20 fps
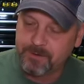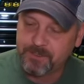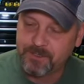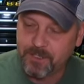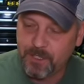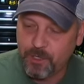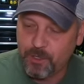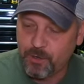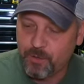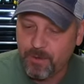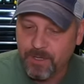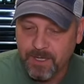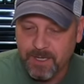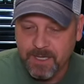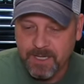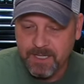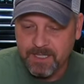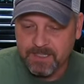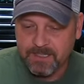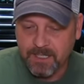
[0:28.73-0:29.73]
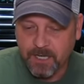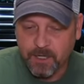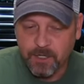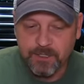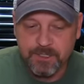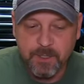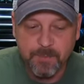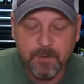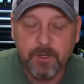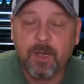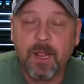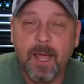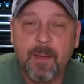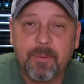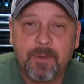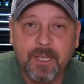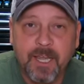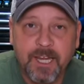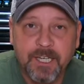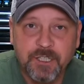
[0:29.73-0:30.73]
So it's not your typical
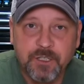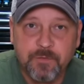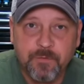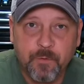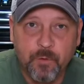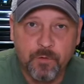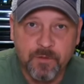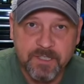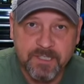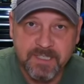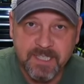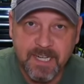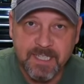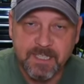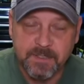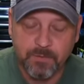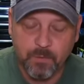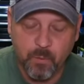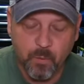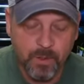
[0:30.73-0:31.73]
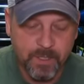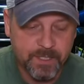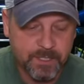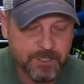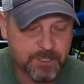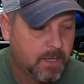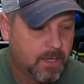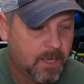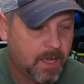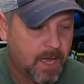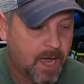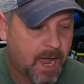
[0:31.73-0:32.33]
application for the size of a winch.